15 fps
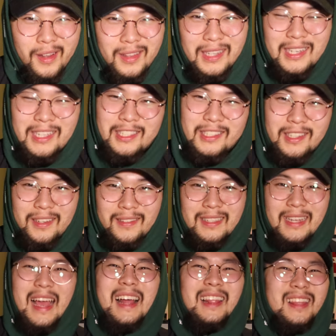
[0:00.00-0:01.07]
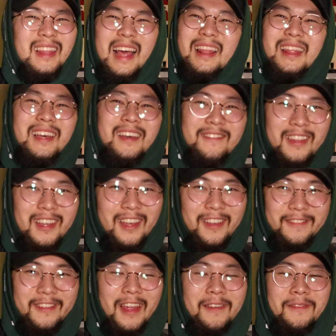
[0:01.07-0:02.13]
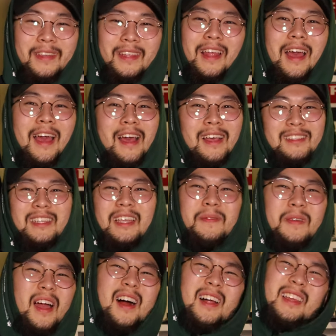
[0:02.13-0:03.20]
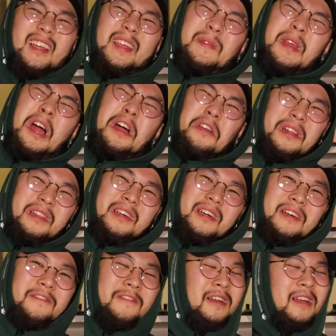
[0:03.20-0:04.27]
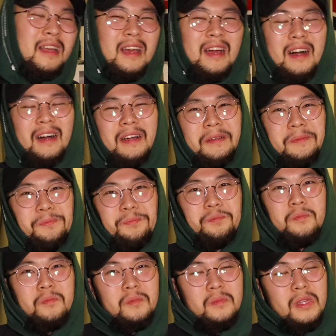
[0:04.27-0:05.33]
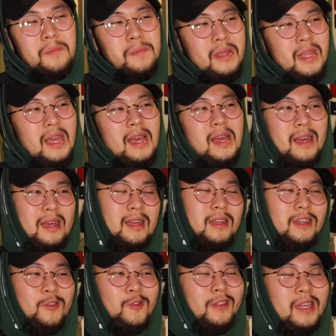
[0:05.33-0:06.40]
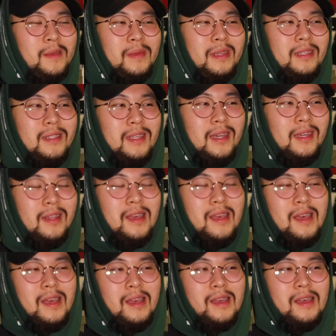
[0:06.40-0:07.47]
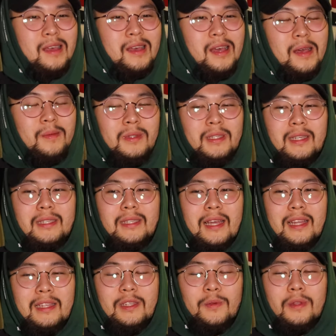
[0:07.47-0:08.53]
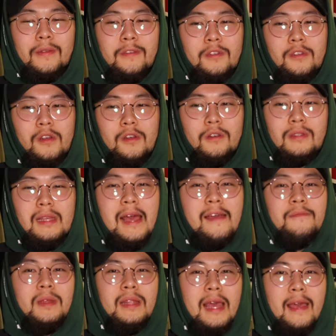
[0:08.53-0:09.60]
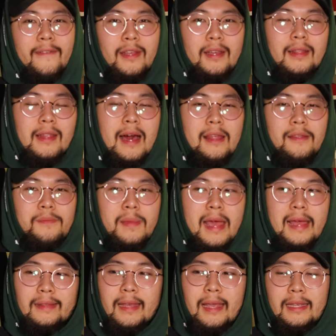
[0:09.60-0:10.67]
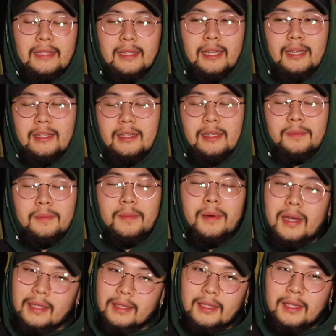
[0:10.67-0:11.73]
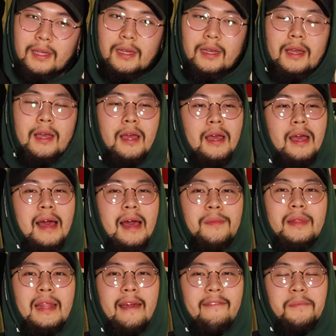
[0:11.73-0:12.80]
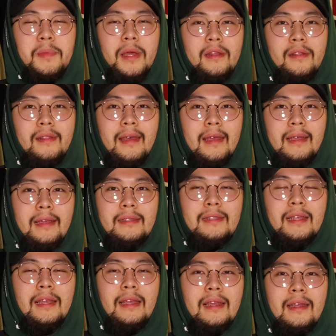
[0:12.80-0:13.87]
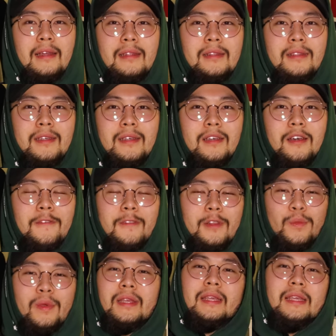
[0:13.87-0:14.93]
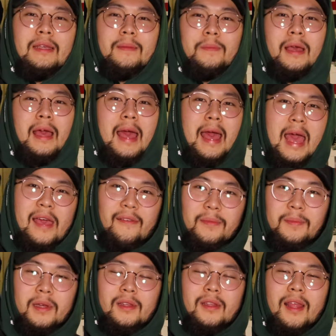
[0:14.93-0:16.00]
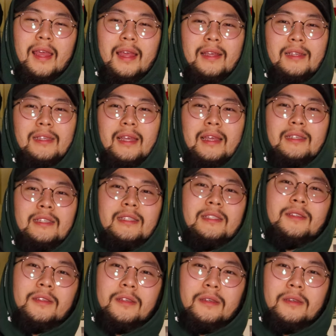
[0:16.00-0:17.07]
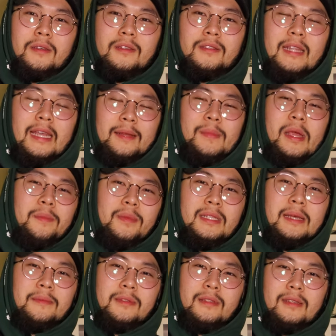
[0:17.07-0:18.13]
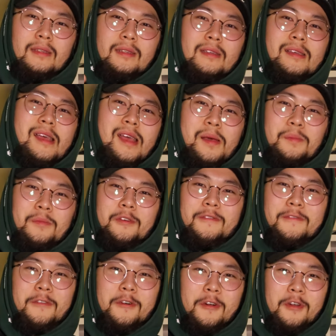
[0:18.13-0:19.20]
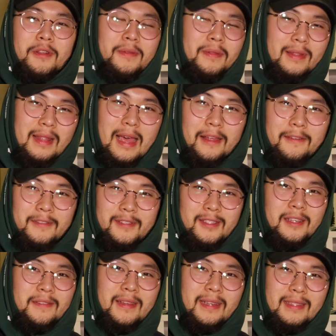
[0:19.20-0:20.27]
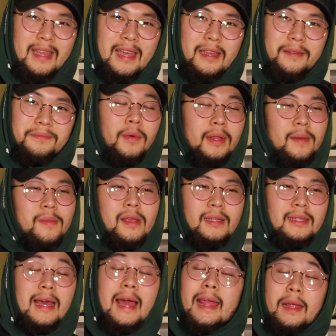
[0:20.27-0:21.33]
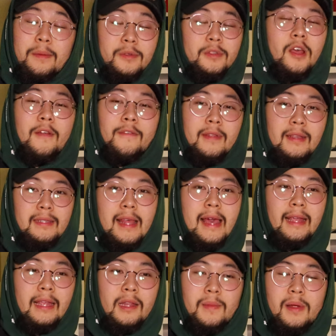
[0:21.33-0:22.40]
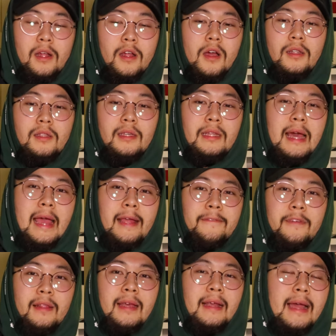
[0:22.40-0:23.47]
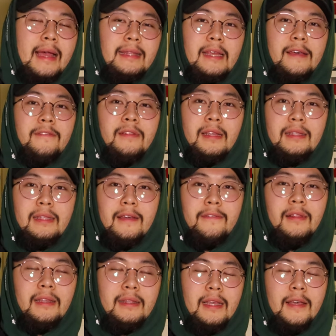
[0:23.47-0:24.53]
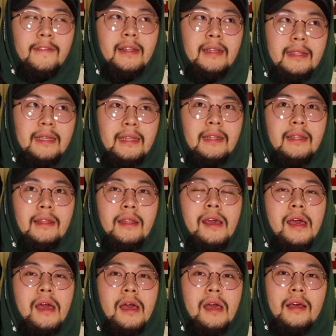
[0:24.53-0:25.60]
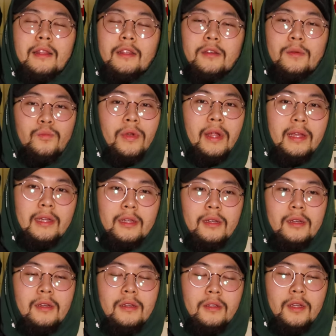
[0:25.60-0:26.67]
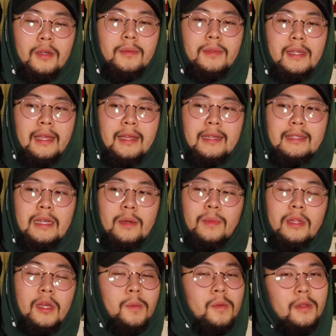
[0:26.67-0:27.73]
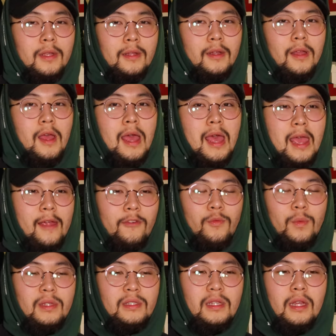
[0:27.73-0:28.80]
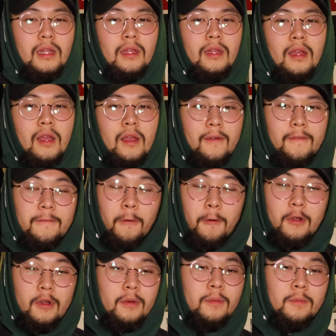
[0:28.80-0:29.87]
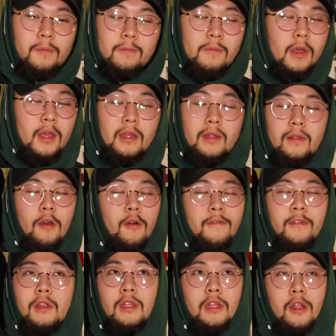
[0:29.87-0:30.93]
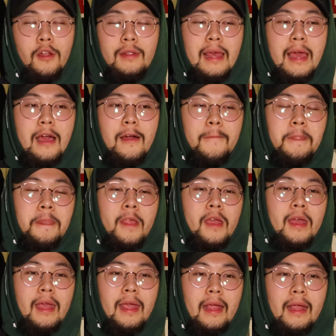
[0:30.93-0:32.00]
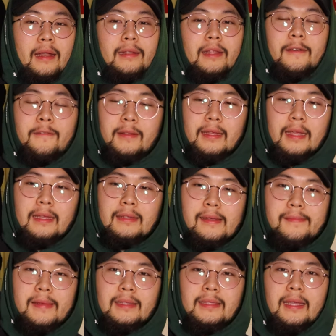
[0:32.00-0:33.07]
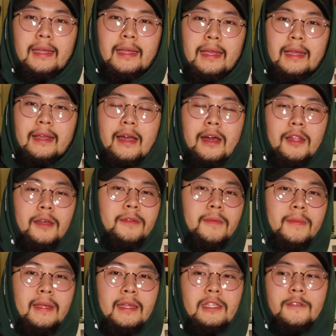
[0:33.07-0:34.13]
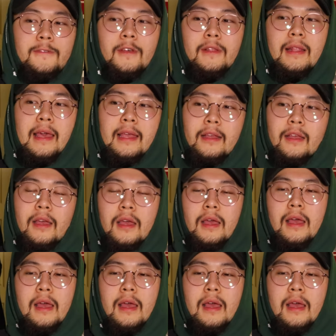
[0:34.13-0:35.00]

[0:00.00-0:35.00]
birthday, because, you know what I'm saying, I love love, you know what I mean? So give me all your love. But yeah, with that being said, I'm just excited to see what the future holds. I've been having a lot of bad days lately, but I've been having better days, and hopefully we can keep having better days and just taking baby steps to move forward in life and stuff like that. But with that being said, I am sorry for the slacking in my content. I feel like I definitely needed a little break, you know what I'm saying? Because I've been uploading every Wednesday for over a year now, and definitely, I'm not saying it caught up to me, it just felt like